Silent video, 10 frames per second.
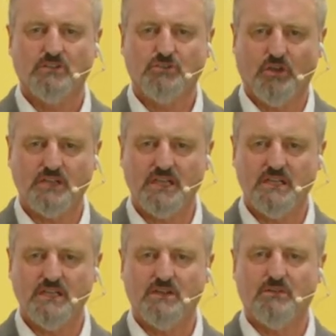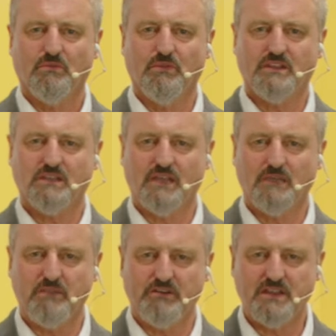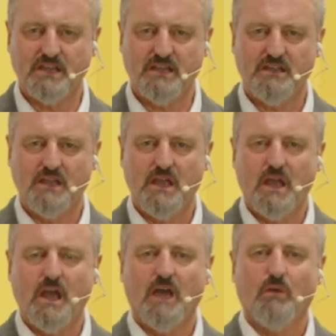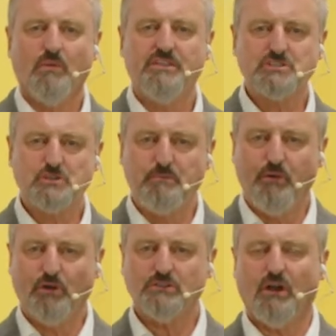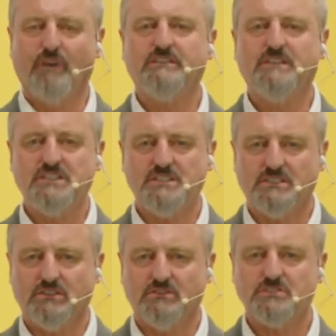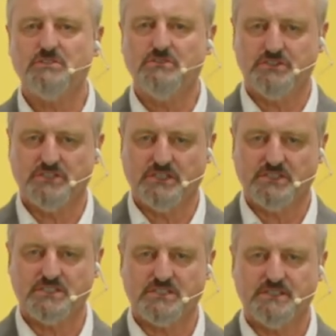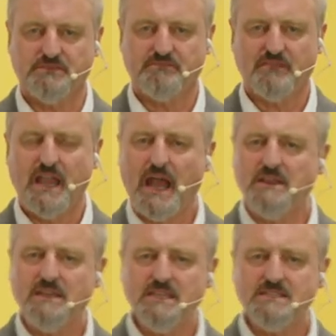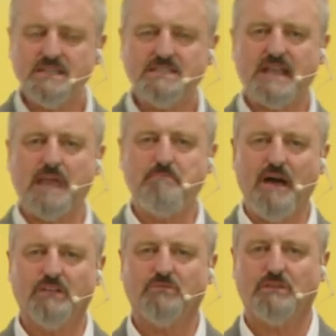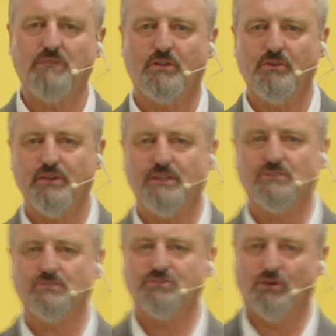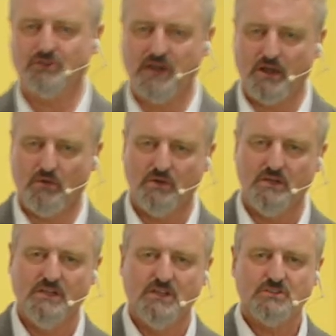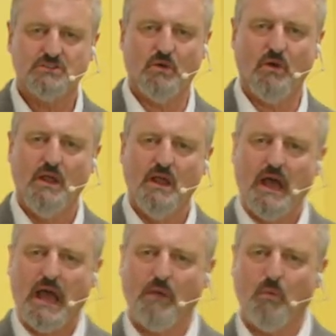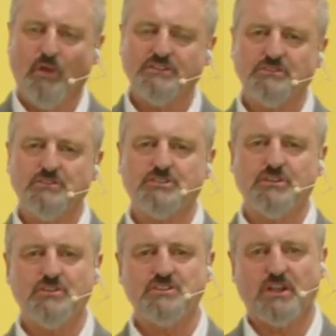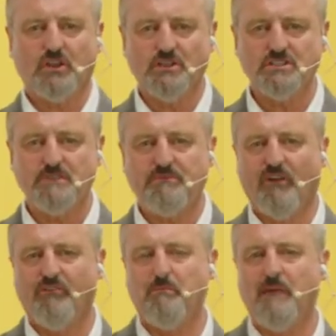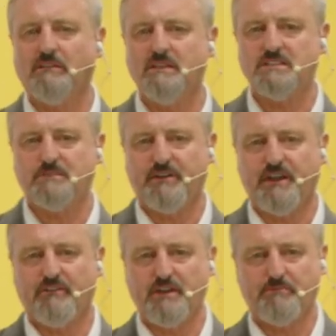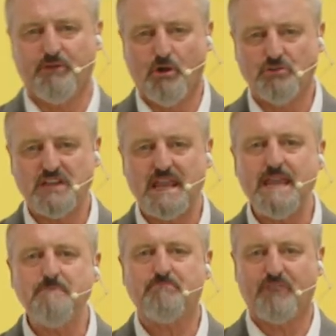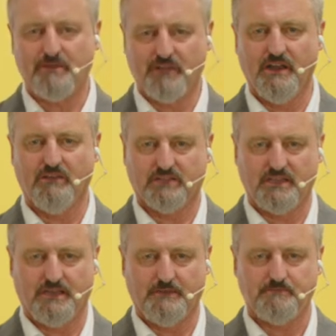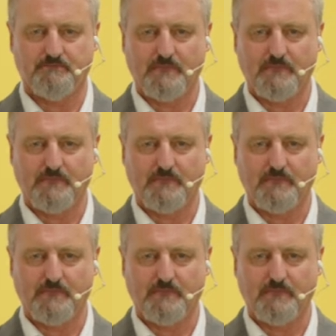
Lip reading: talking with Maria with the support of digital solutions. And this is about what we are going to talk now. So I wanted to introduce the concept of multidisciplinary approach in primary healthcare.